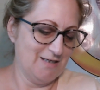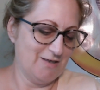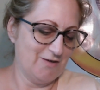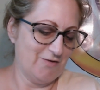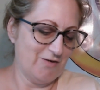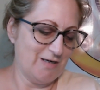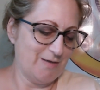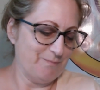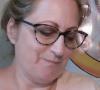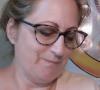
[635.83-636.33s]

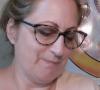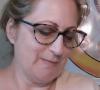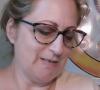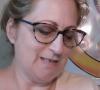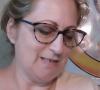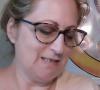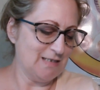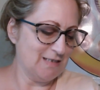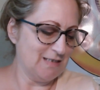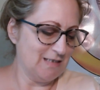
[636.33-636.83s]
All right,
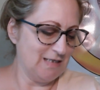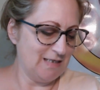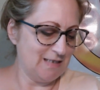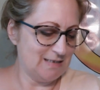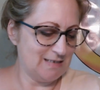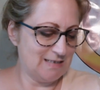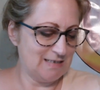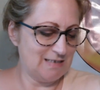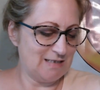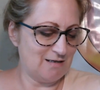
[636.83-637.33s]
let's
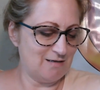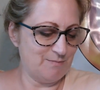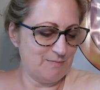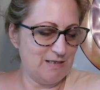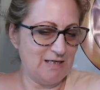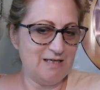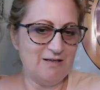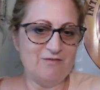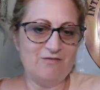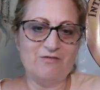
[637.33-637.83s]
get some
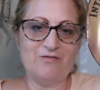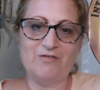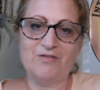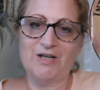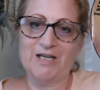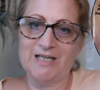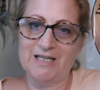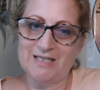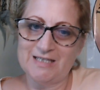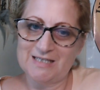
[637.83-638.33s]

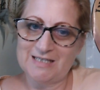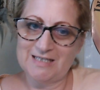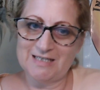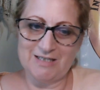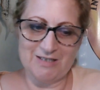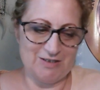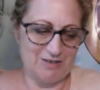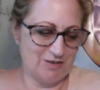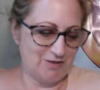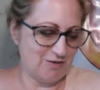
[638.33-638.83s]

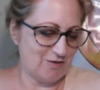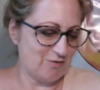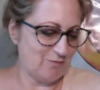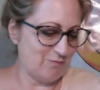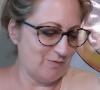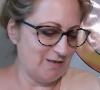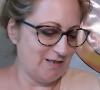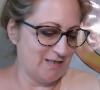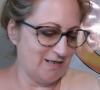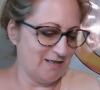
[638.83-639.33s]
advice to go
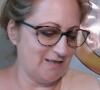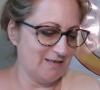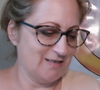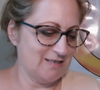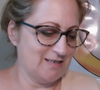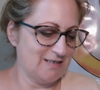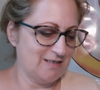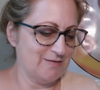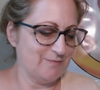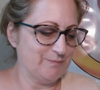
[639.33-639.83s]
with
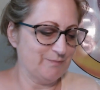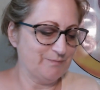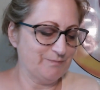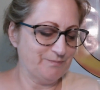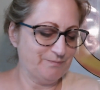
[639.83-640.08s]
this.